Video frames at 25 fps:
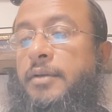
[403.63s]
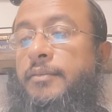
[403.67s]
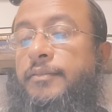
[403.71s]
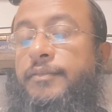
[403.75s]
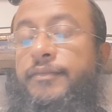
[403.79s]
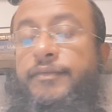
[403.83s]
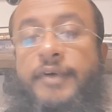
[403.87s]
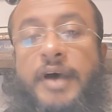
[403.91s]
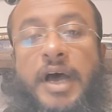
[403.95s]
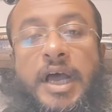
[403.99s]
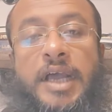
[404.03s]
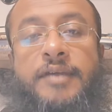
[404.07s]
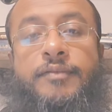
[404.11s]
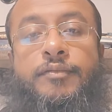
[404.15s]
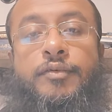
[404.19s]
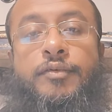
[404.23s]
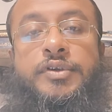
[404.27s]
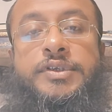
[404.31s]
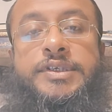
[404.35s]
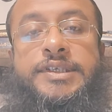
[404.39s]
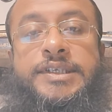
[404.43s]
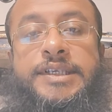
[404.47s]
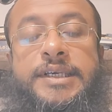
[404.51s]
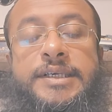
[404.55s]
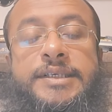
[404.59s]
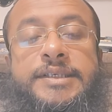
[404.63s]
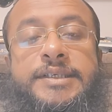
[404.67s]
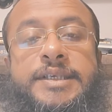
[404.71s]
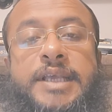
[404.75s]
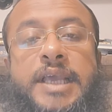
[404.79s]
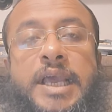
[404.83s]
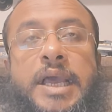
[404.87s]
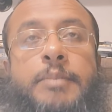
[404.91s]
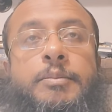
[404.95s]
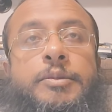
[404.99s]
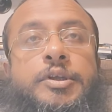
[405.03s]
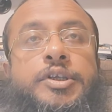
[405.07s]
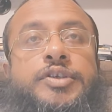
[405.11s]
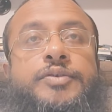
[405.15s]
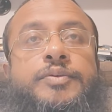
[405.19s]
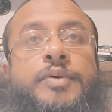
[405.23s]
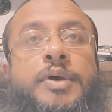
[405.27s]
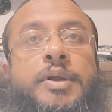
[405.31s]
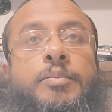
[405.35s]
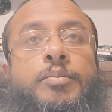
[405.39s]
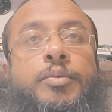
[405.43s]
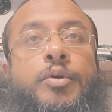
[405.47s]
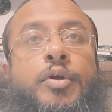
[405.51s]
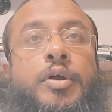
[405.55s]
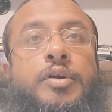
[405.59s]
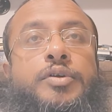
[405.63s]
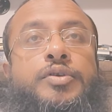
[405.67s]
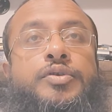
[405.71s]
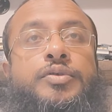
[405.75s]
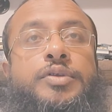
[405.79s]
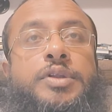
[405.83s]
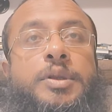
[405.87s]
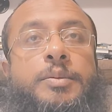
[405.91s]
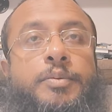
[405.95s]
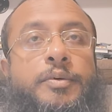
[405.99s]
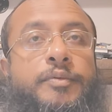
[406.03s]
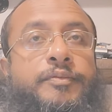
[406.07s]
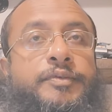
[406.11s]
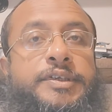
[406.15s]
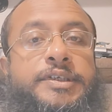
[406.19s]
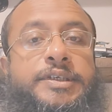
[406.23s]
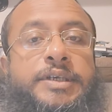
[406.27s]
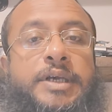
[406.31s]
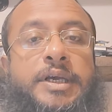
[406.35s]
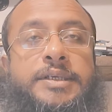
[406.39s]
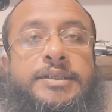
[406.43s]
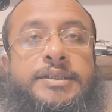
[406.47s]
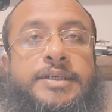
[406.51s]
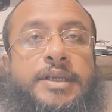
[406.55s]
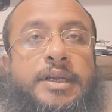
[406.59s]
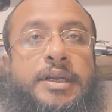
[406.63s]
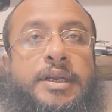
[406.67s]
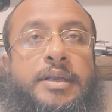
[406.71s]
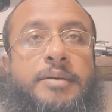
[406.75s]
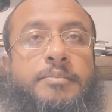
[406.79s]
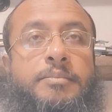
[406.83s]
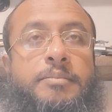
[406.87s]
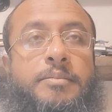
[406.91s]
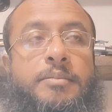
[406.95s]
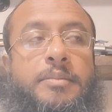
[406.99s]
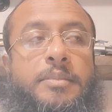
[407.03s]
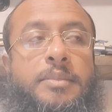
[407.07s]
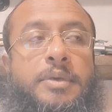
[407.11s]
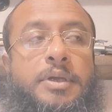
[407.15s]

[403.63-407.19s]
5 or 6 camels were brought to the Prophet sallallahu alaihi wasallam,